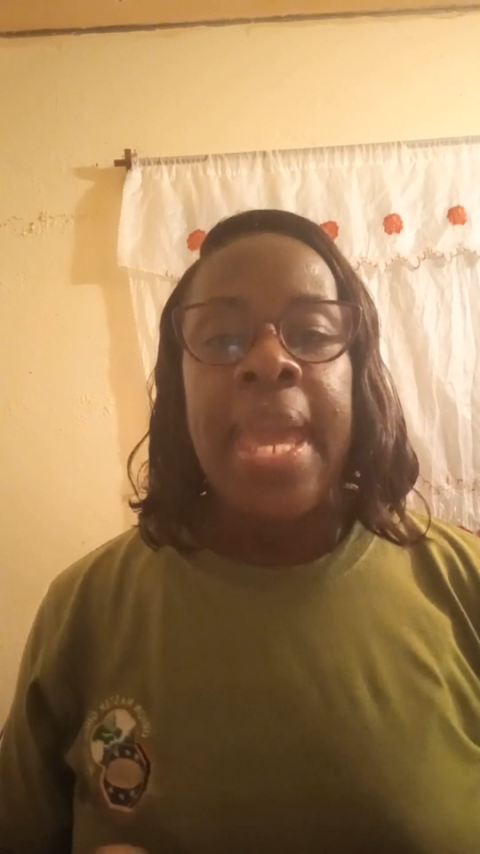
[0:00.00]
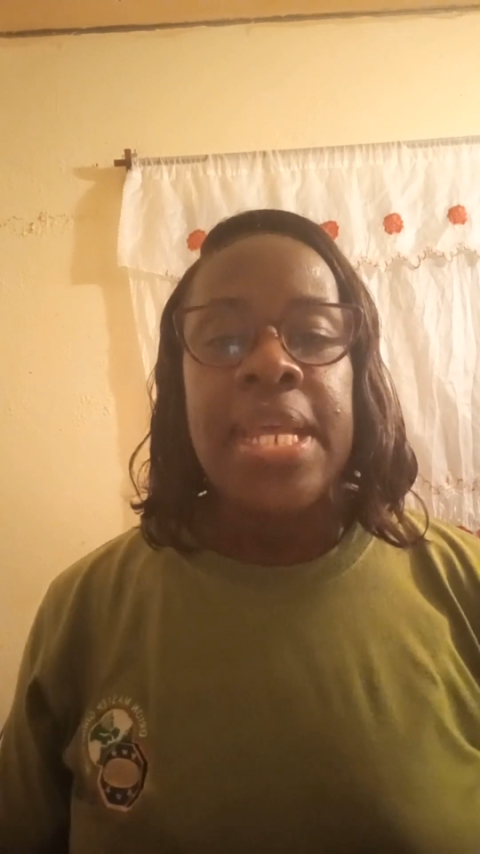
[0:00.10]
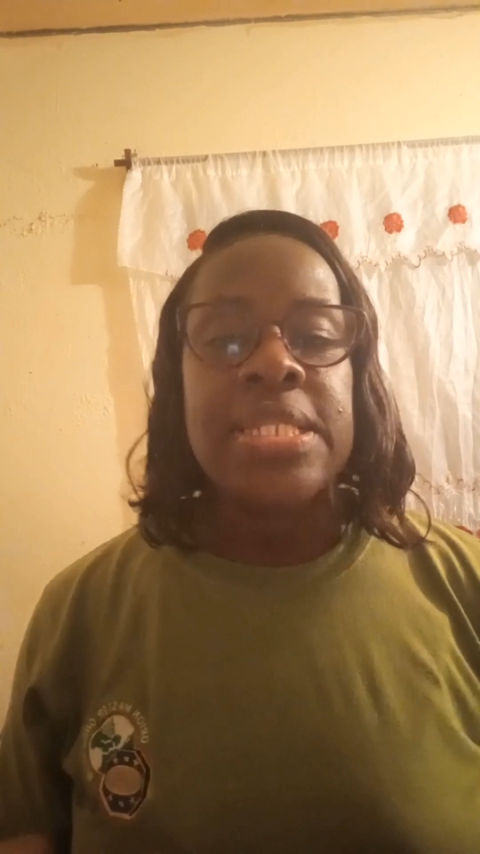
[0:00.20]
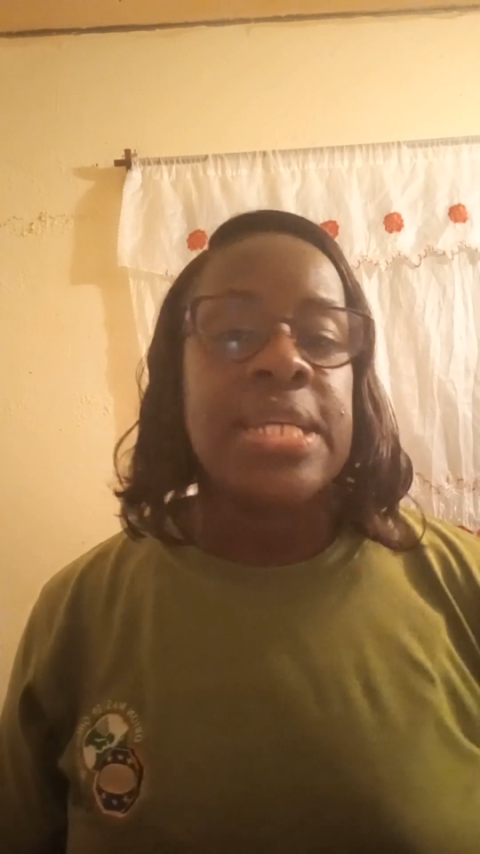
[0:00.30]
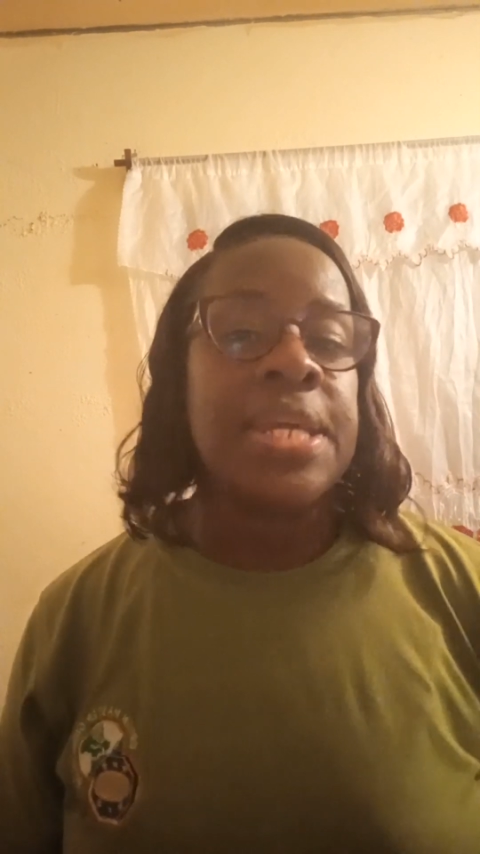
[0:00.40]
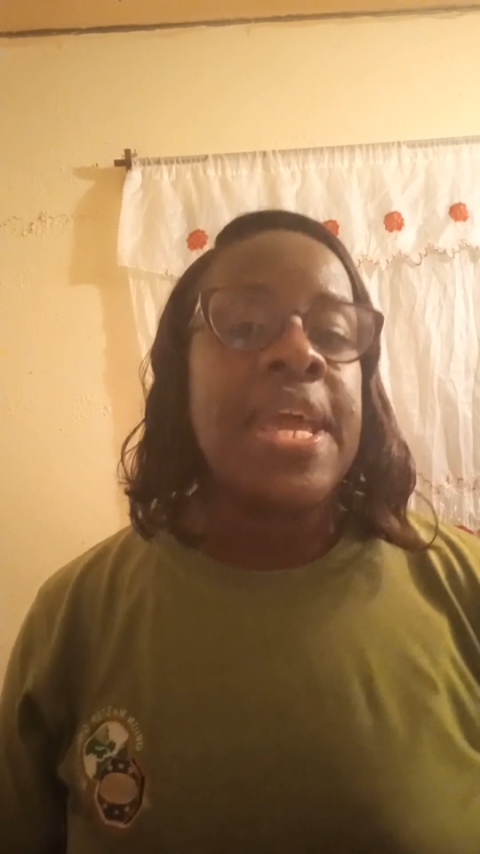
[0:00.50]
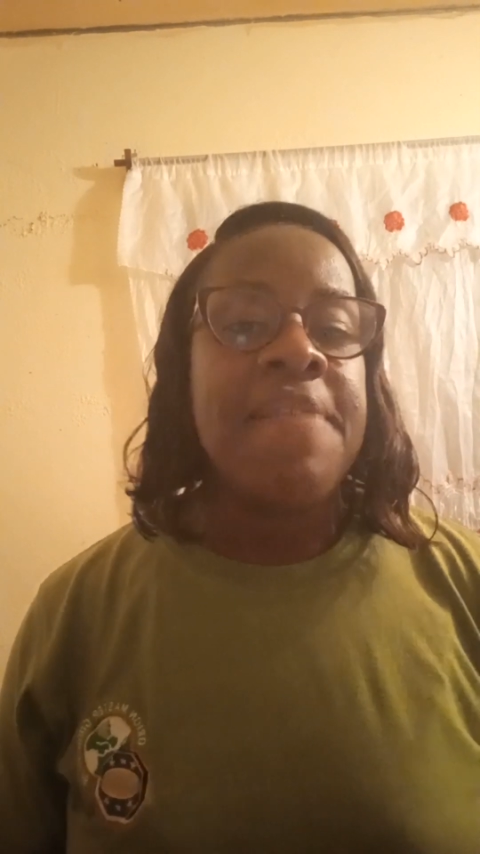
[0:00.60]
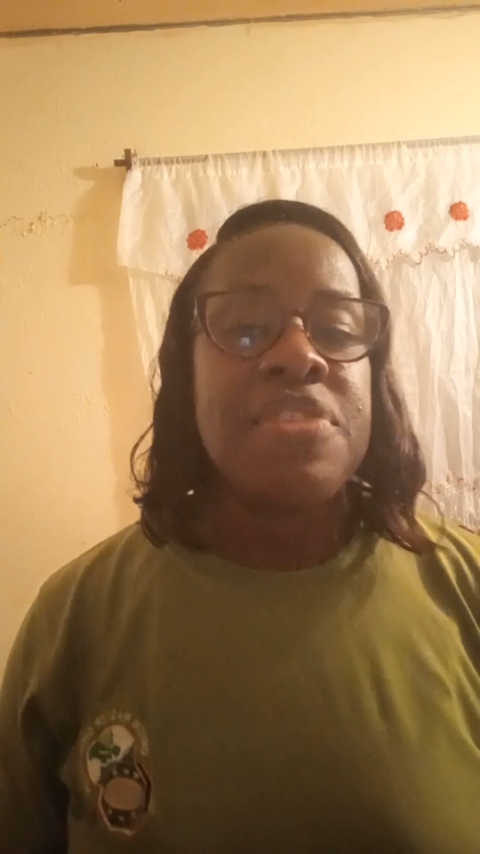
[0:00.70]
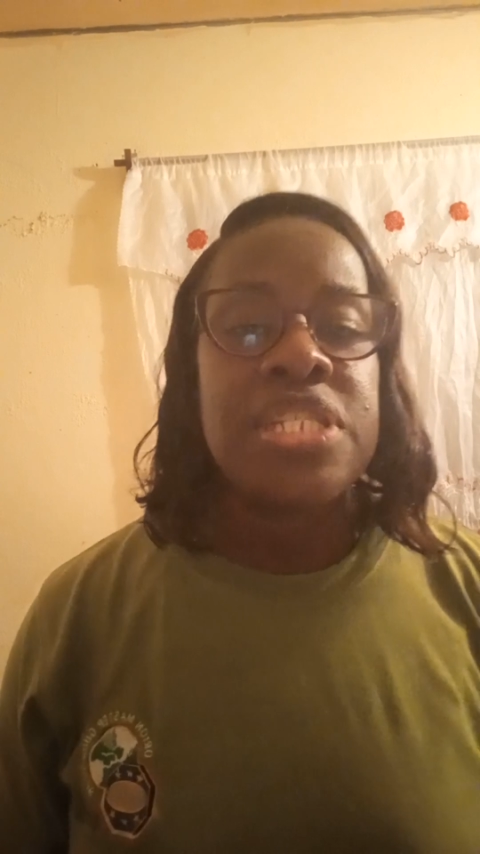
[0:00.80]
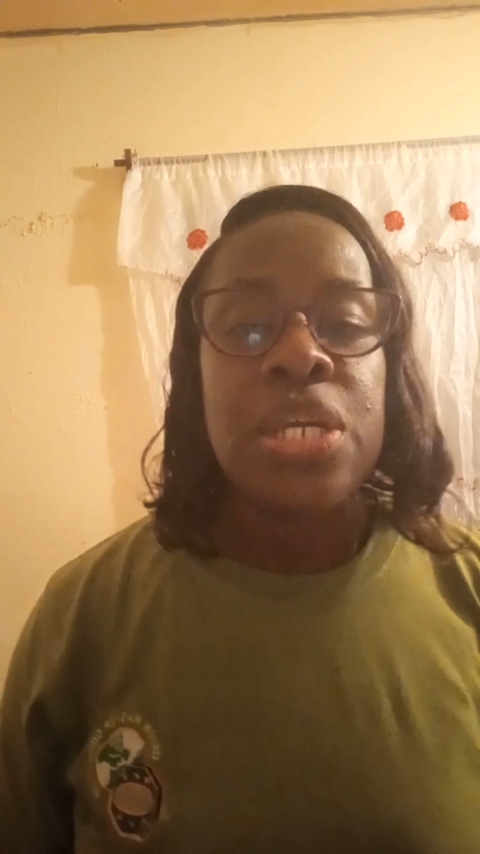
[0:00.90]
anything and
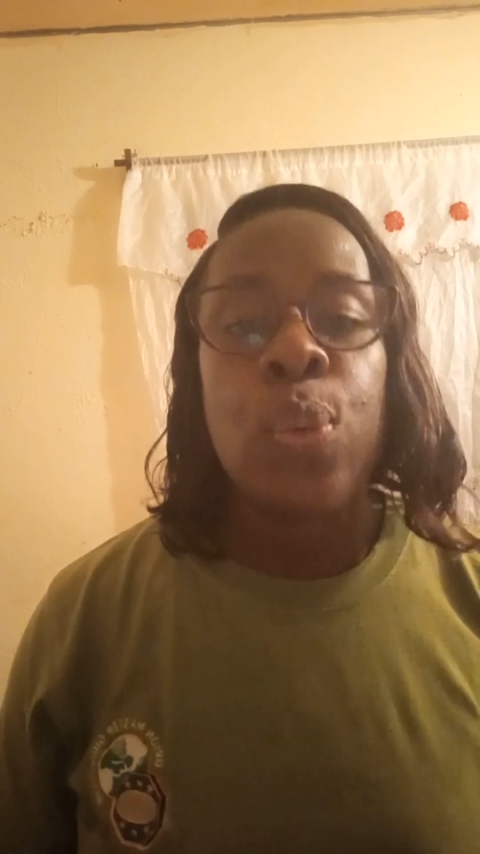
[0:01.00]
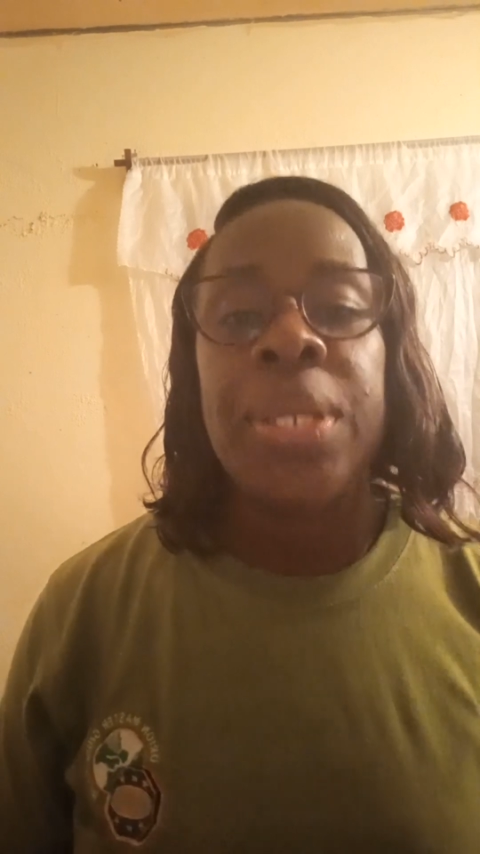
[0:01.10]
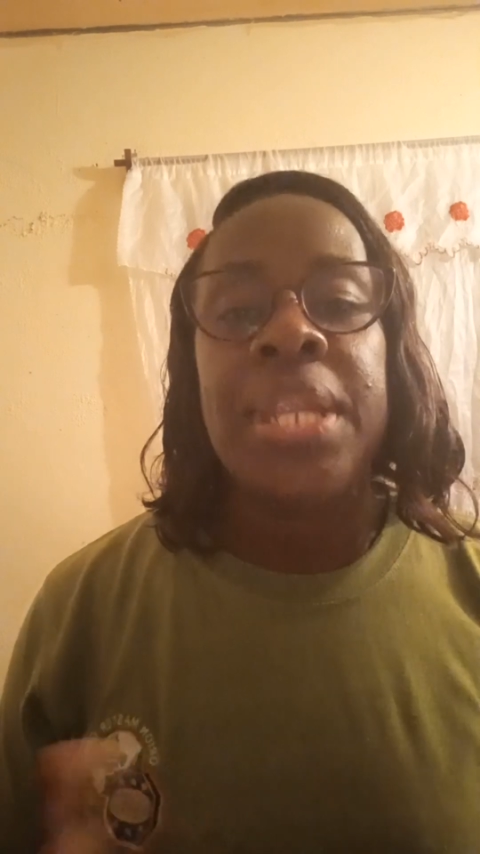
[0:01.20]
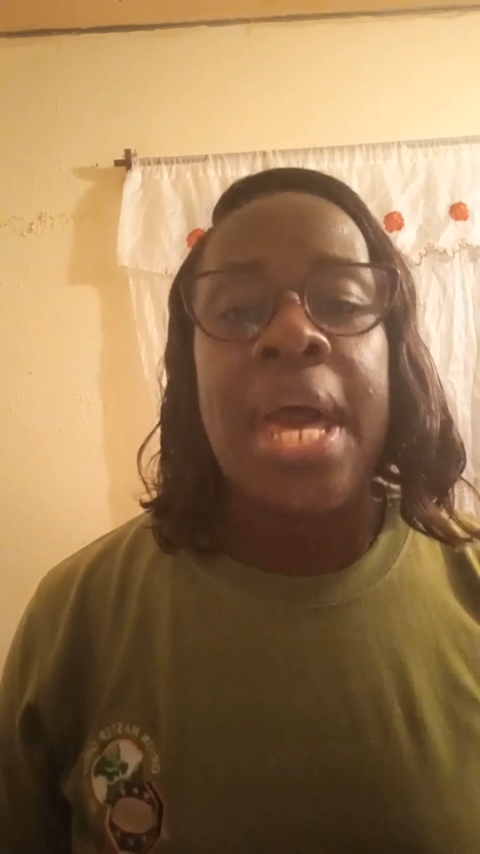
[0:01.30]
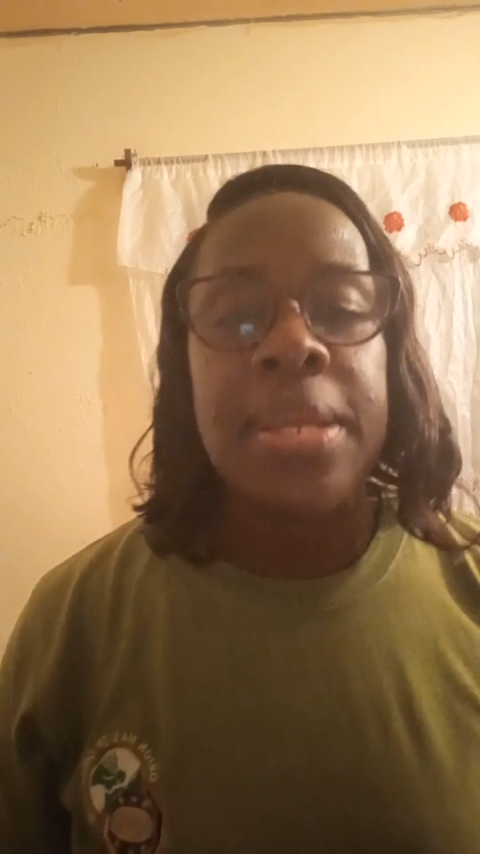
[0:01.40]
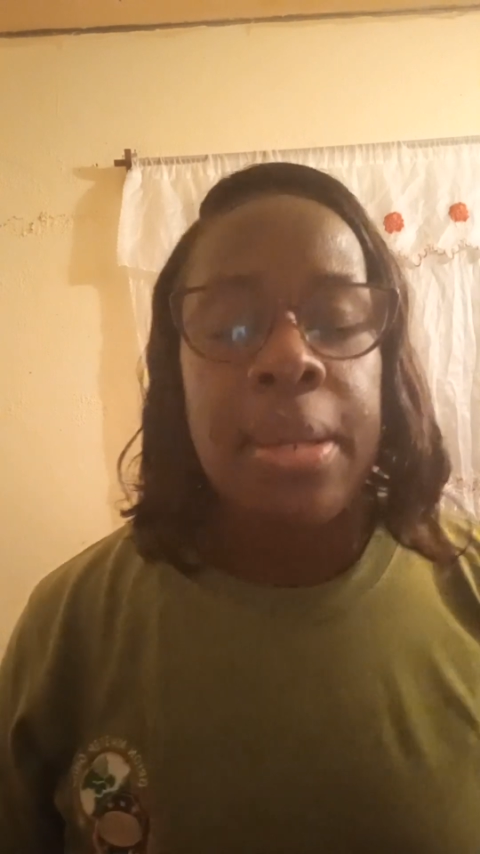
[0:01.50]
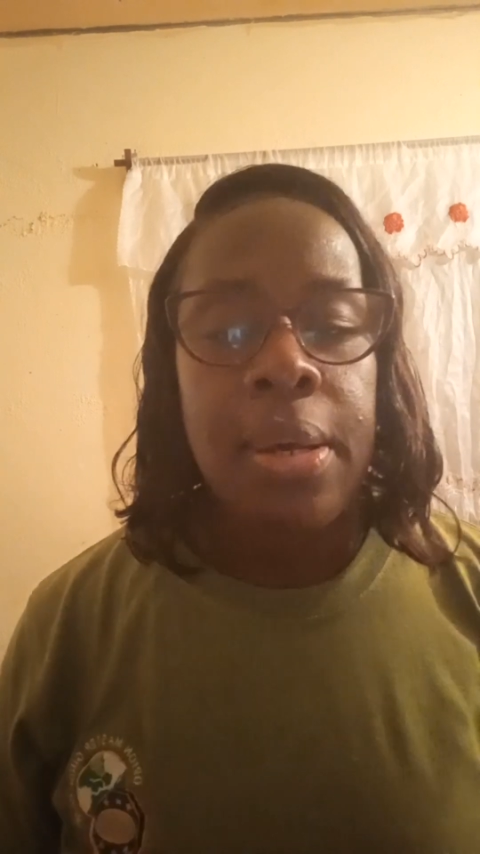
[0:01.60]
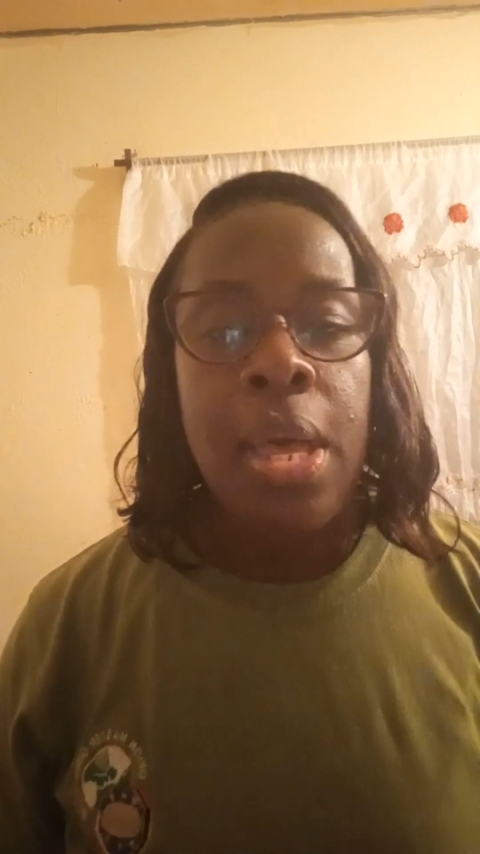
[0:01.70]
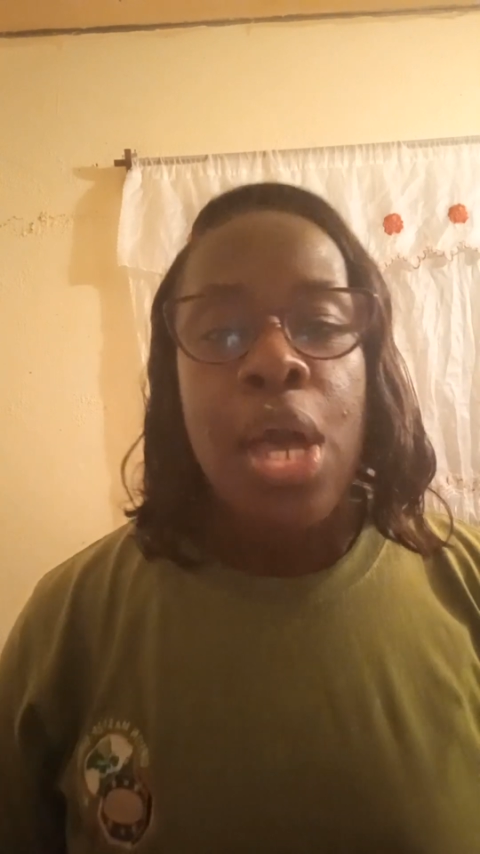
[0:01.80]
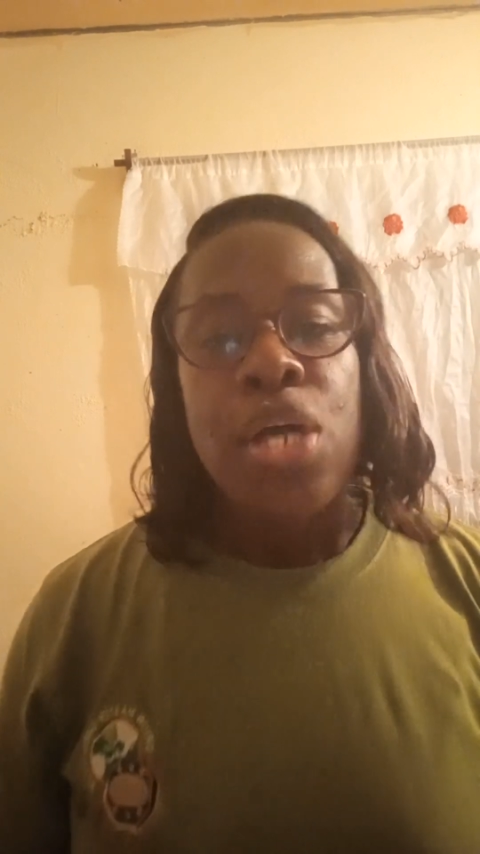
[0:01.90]
everything with Nadia.